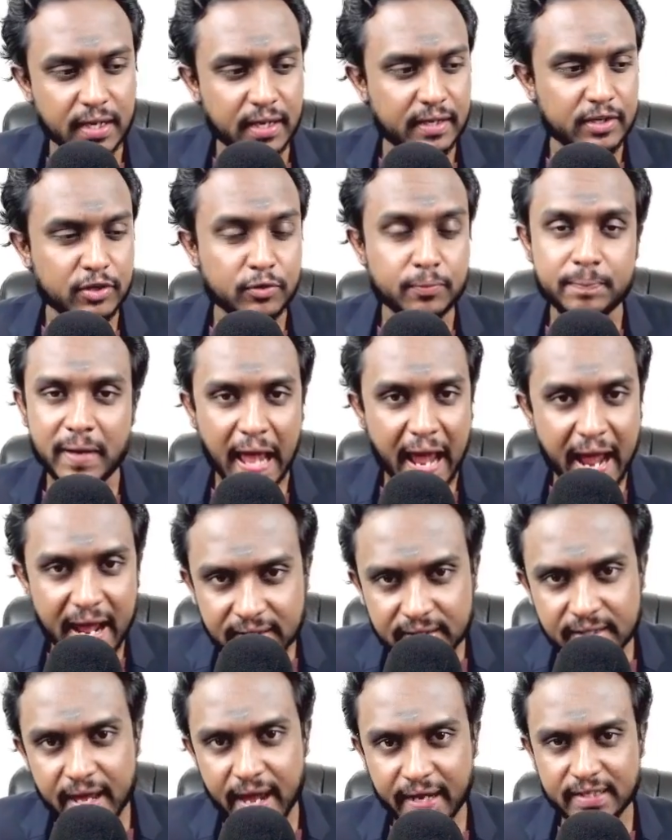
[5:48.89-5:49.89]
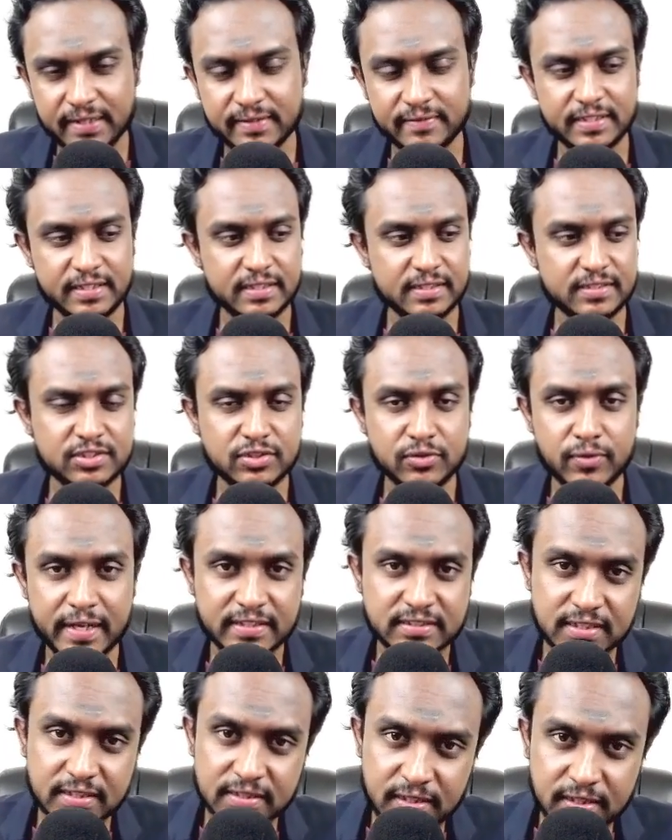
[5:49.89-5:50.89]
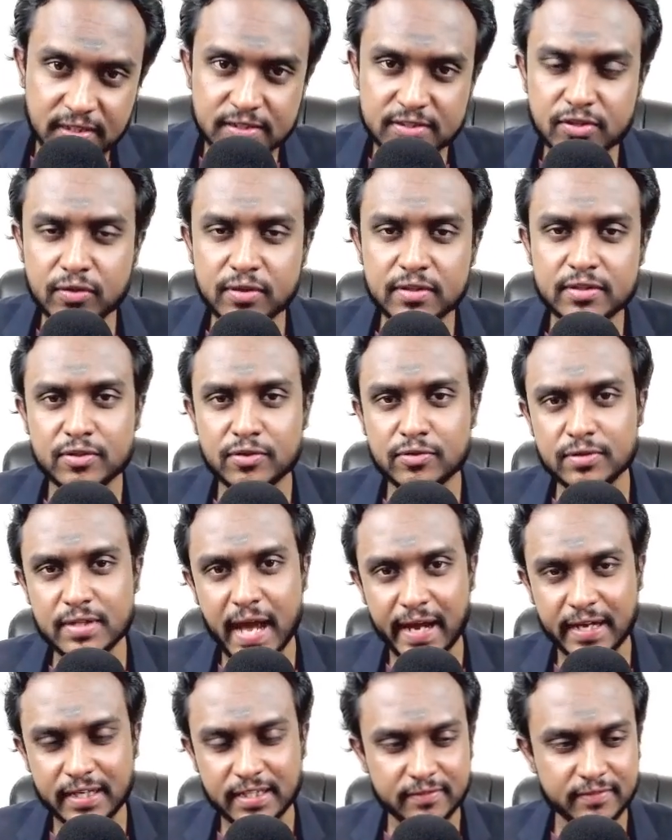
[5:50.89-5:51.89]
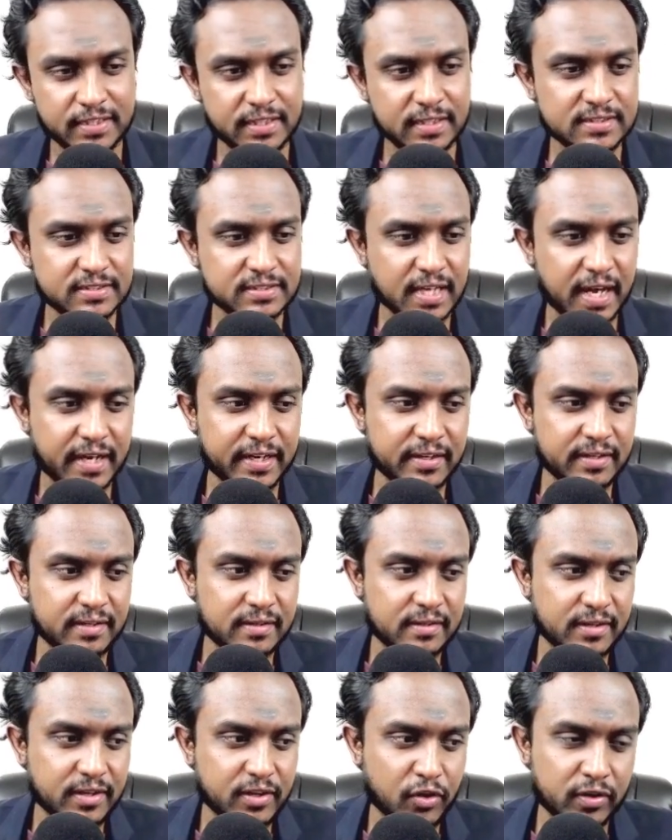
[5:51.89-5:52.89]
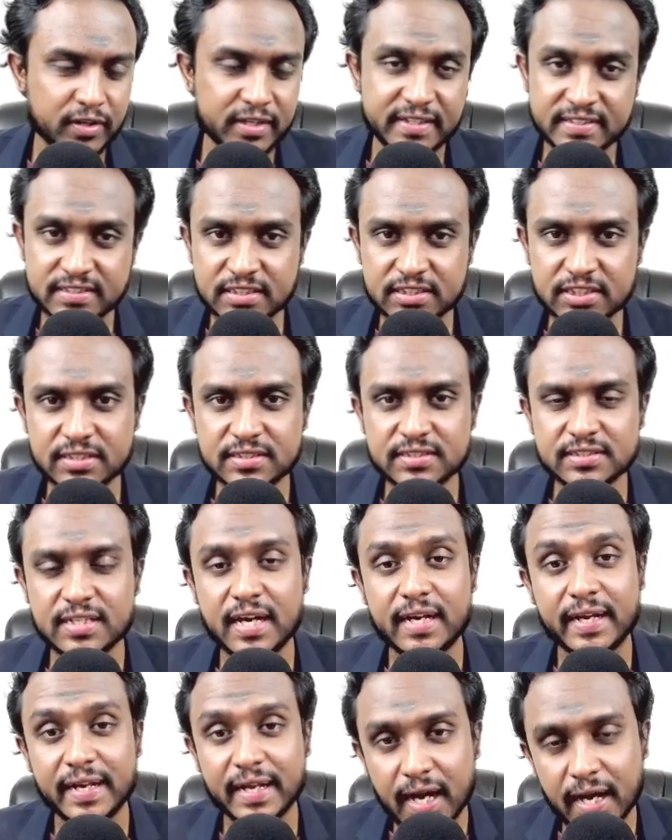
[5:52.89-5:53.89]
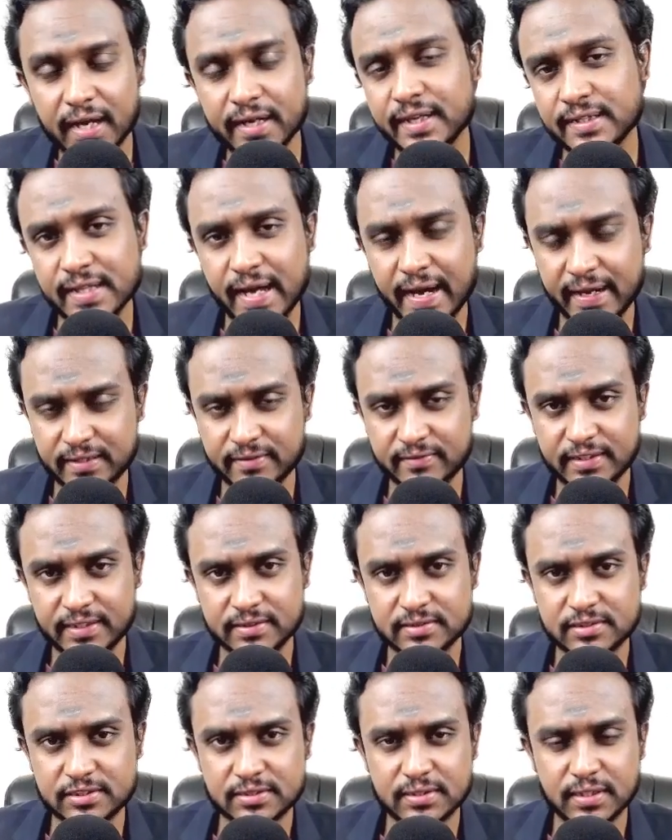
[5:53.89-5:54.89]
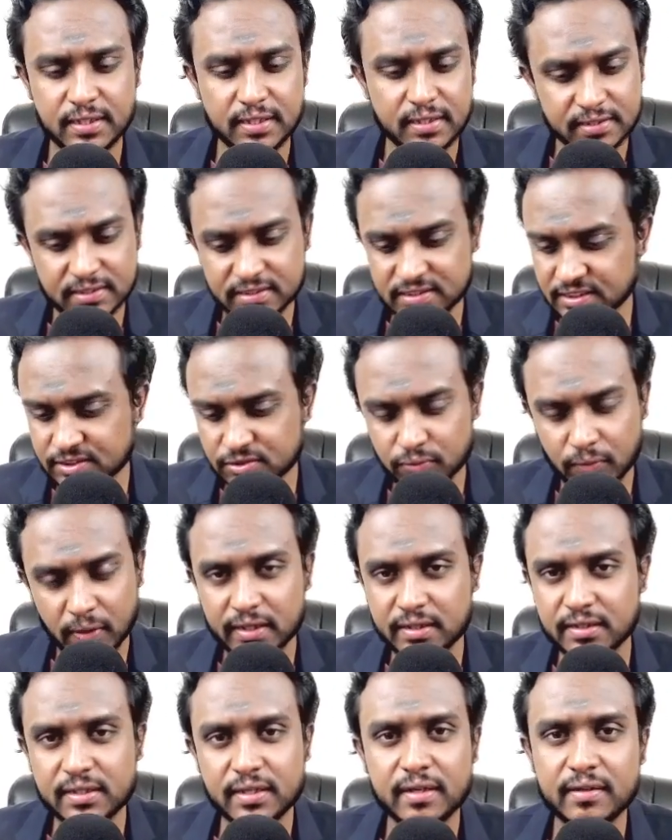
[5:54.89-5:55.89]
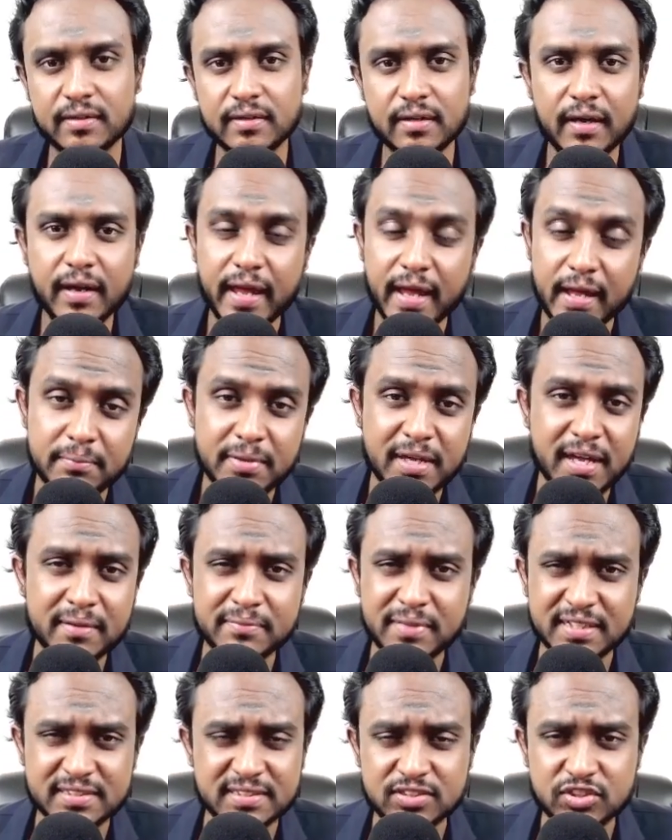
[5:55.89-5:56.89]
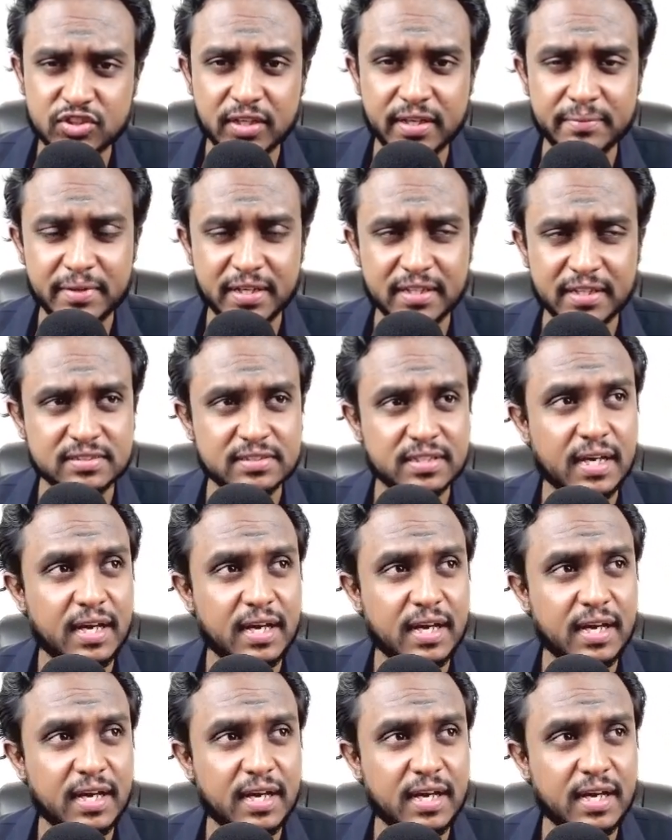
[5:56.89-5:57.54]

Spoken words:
You plan the activities, you exert control through the activities, and your decisions are regarding the activities. This is what ABM essentially means.